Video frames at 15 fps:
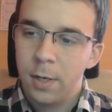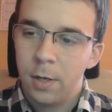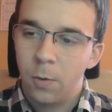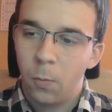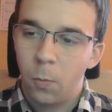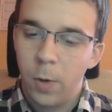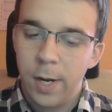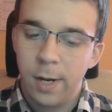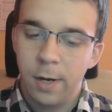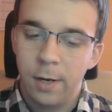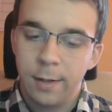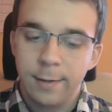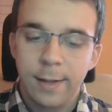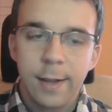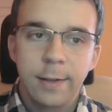will
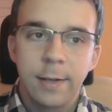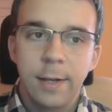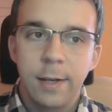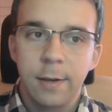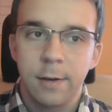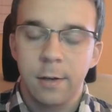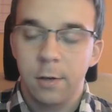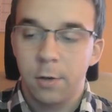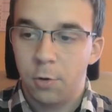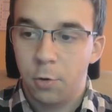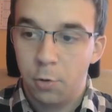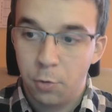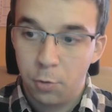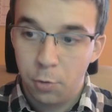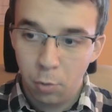take in
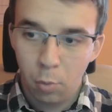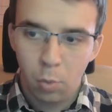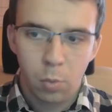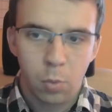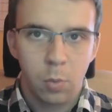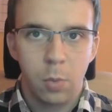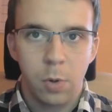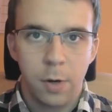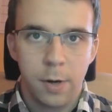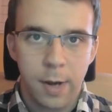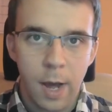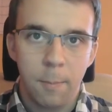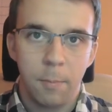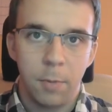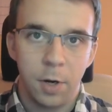two
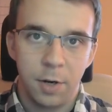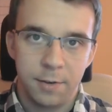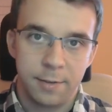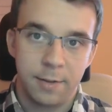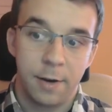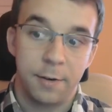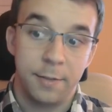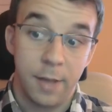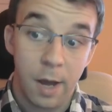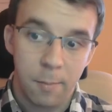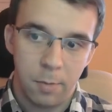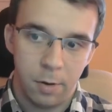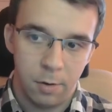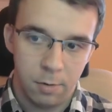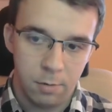numbers that are
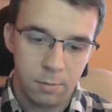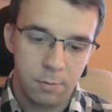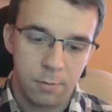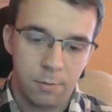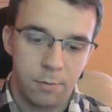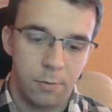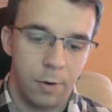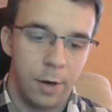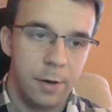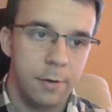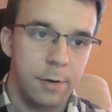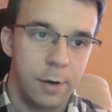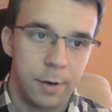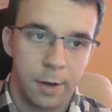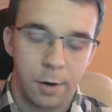double, right?
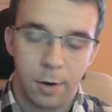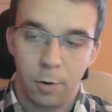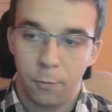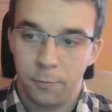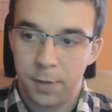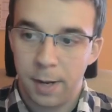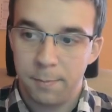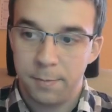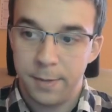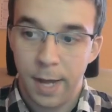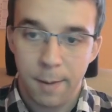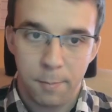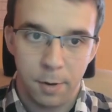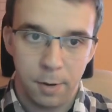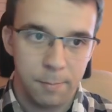That are of type
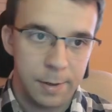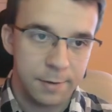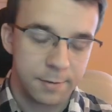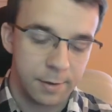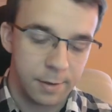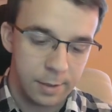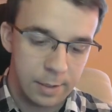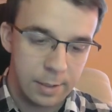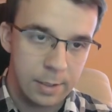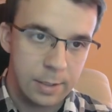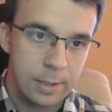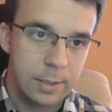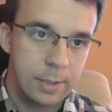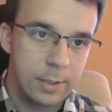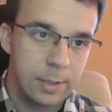double. Basically,
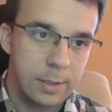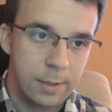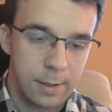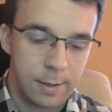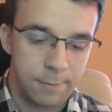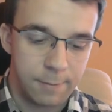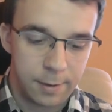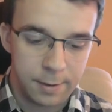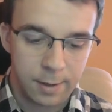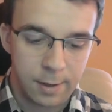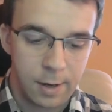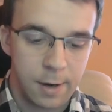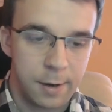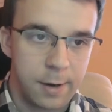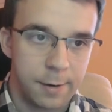if I
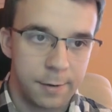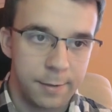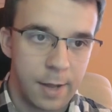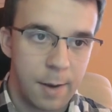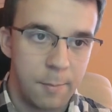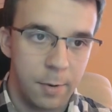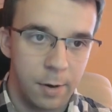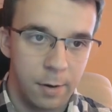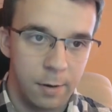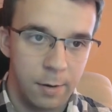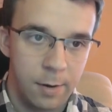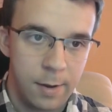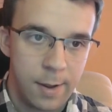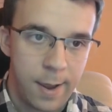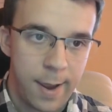declare here double
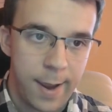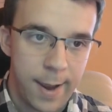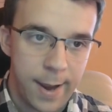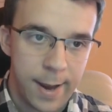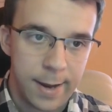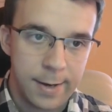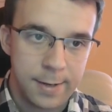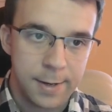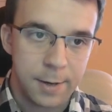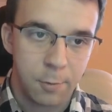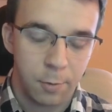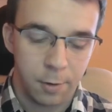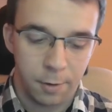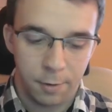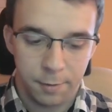A
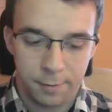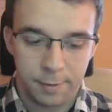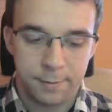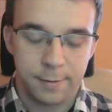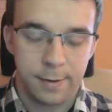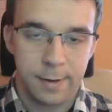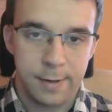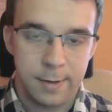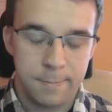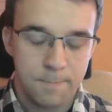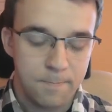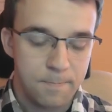equals, let's say,